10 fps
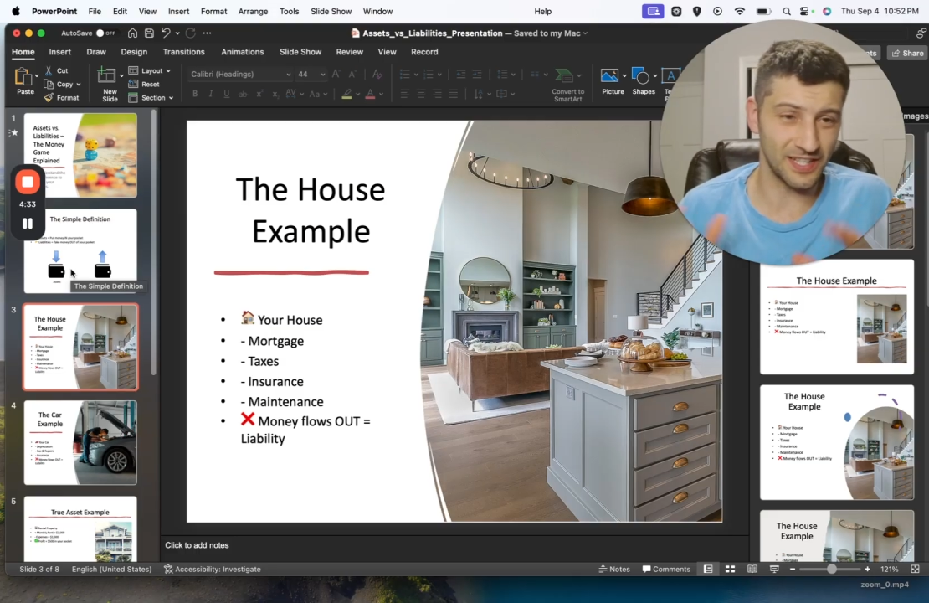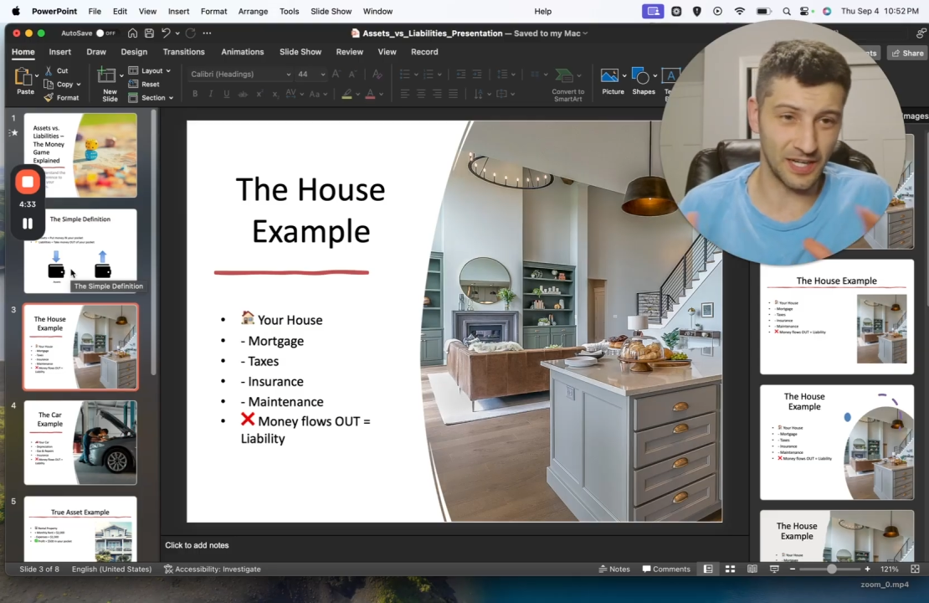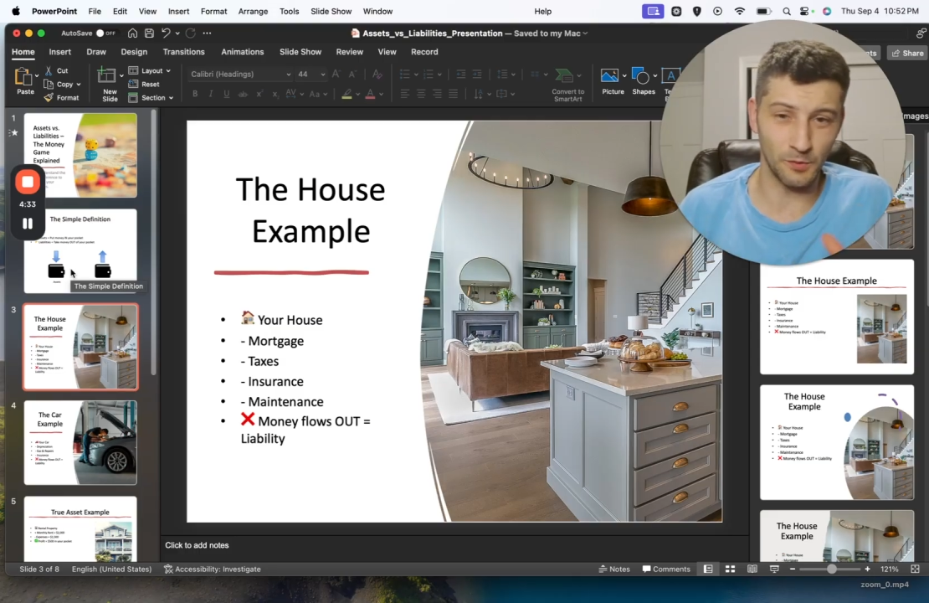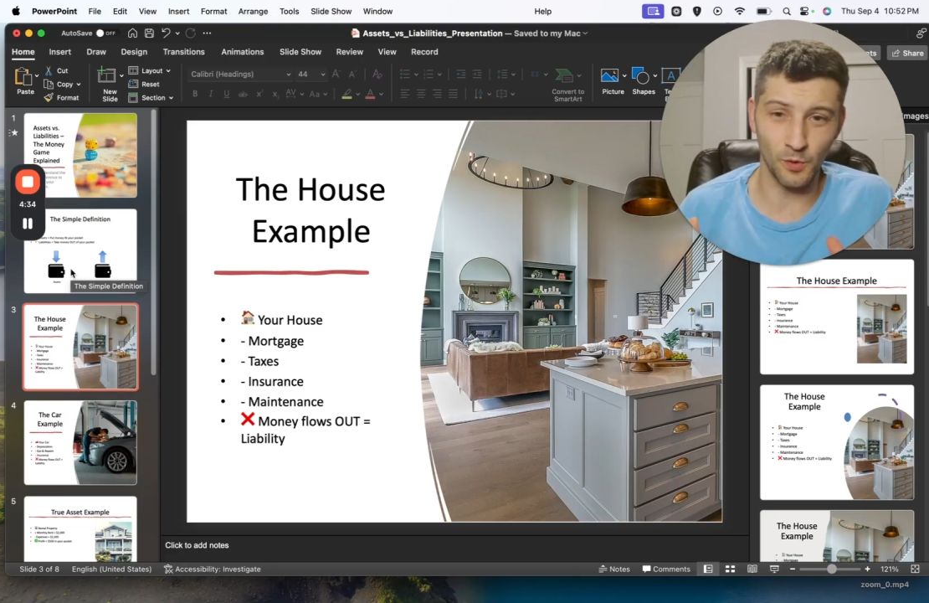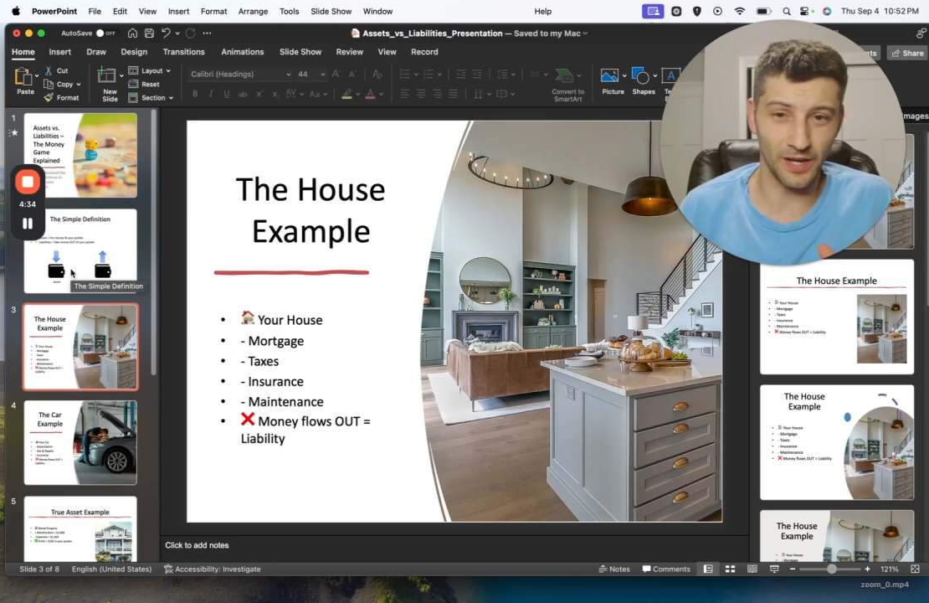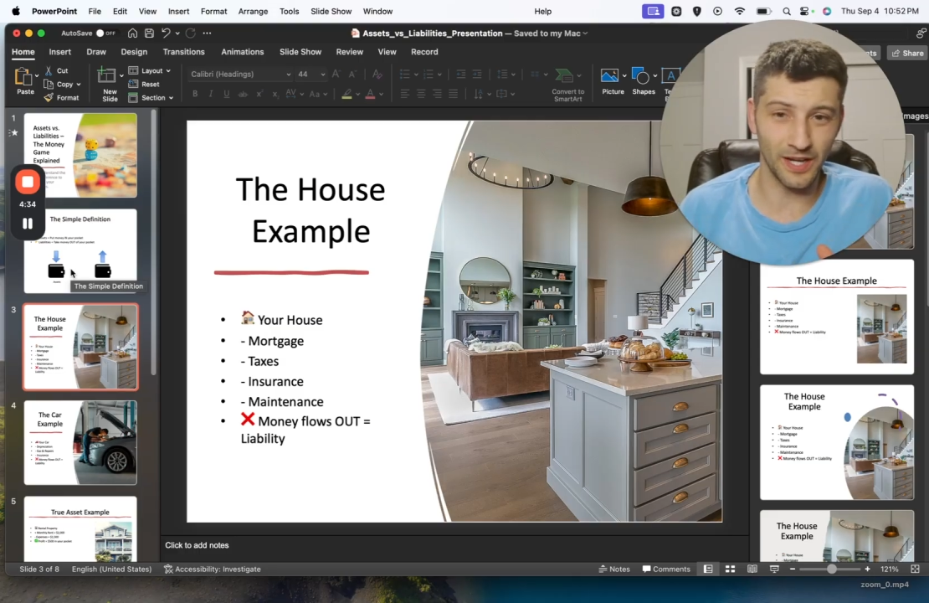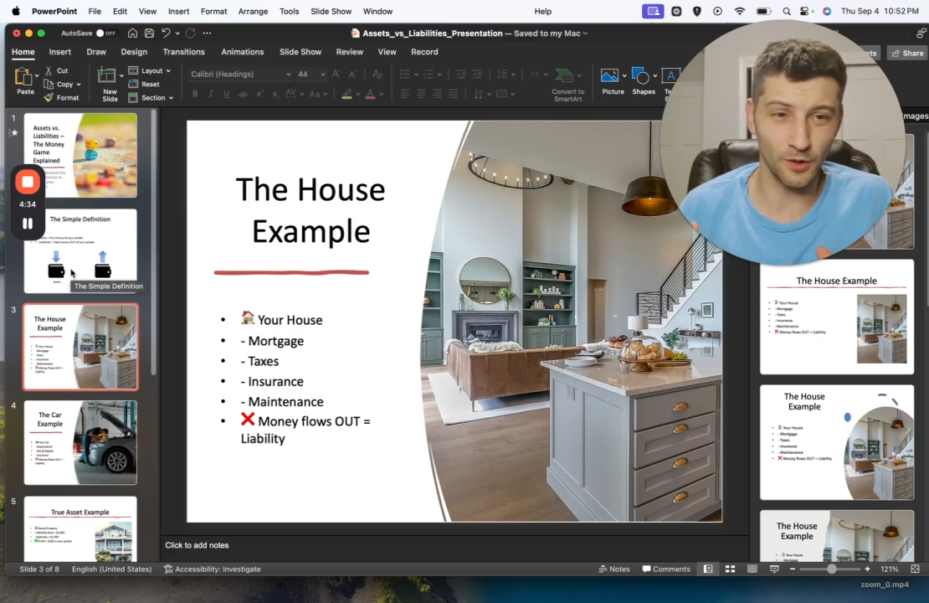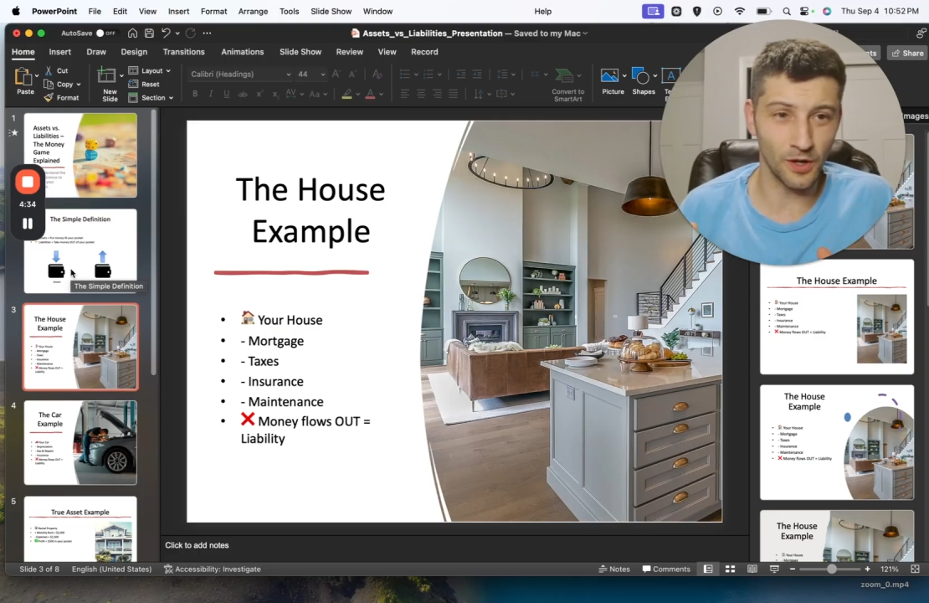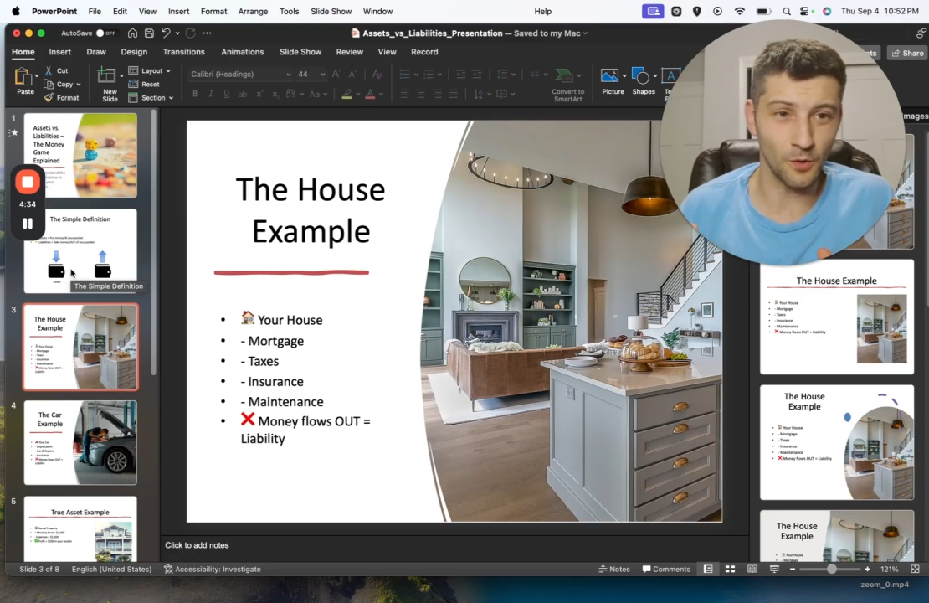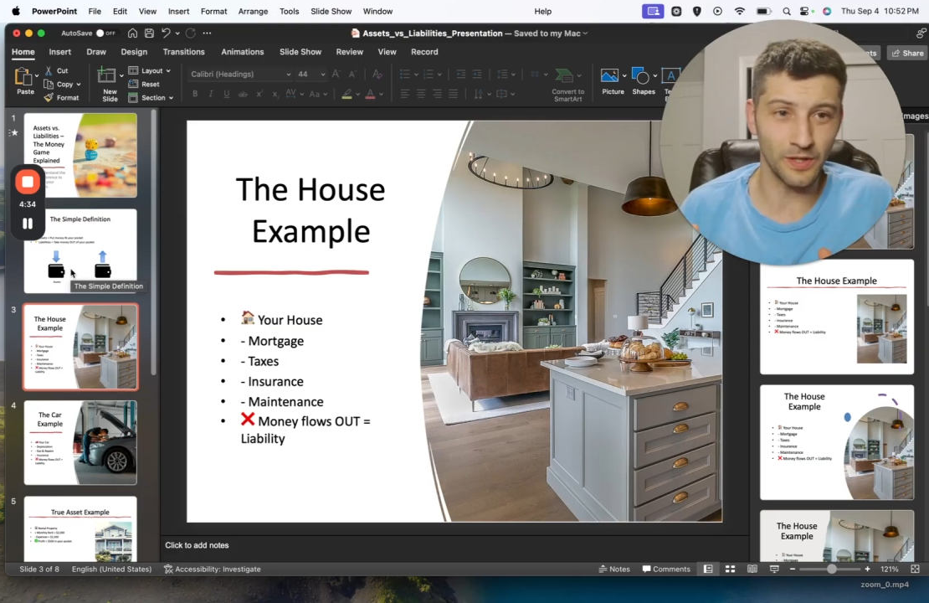that I
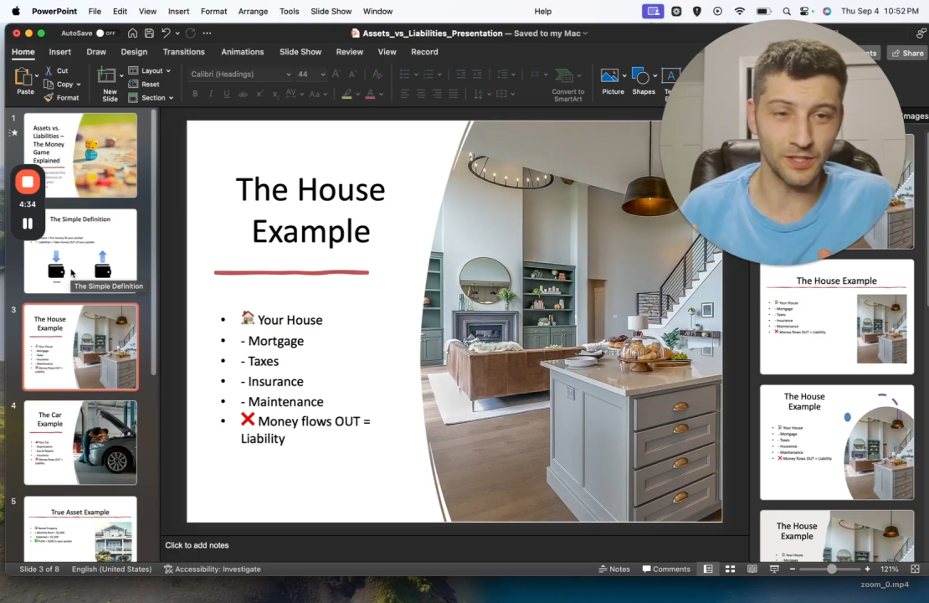won't go